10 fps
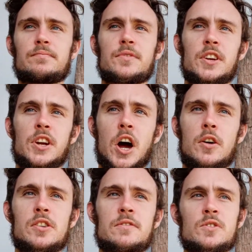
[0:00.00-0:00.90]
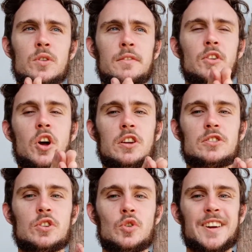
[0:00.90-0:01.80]
You've sort of learned
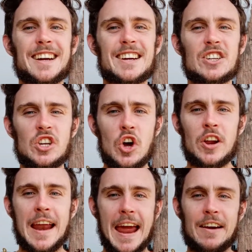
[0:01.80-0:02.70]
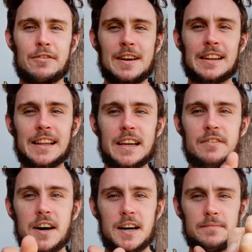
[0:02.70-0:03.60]
to turn every
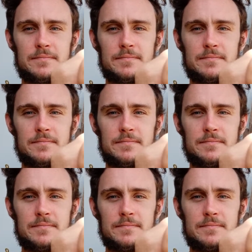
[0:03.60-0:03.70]
lever